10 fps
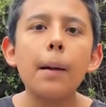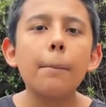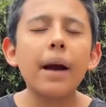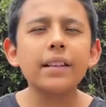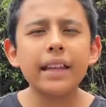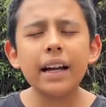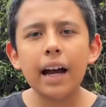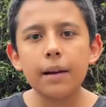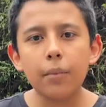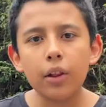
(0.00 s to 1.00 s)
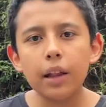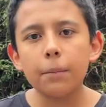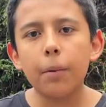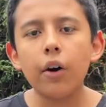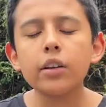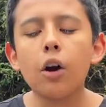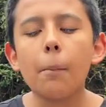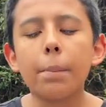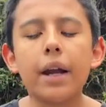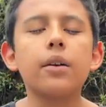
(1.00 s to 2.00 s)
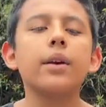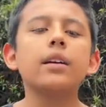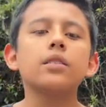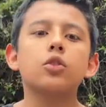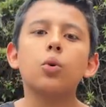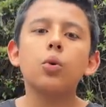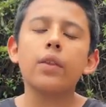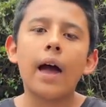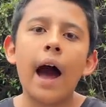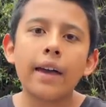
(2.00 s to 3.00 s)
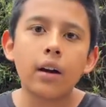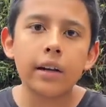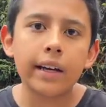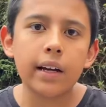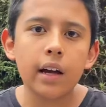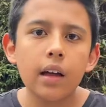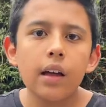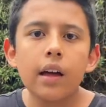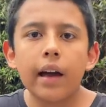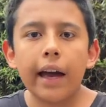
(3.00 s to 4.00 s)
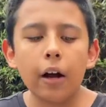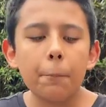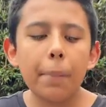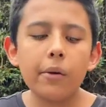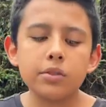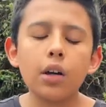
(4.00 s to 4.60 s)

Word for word: melting and boiling point comparing to the ionic uh, compound.